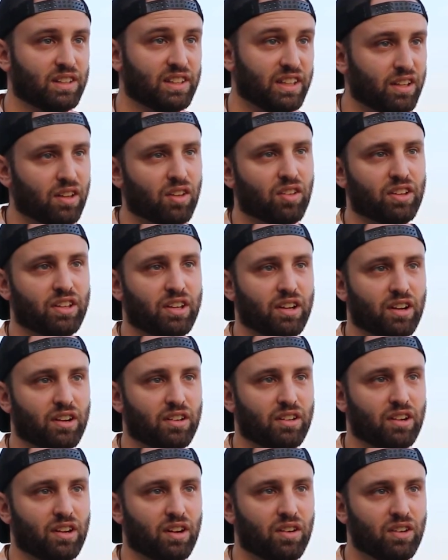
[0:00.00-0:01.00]
legal here.
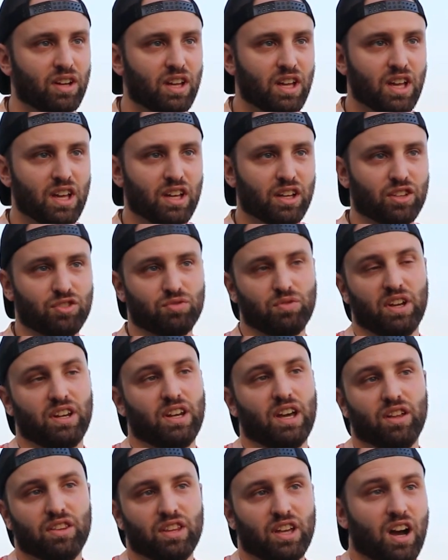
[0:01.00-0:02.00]
You know, because
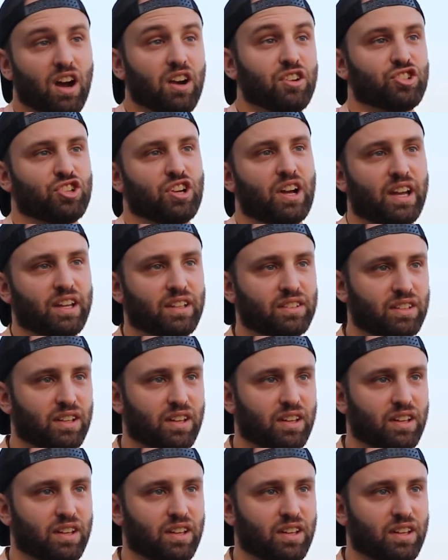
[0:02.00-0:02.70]
right now they are trying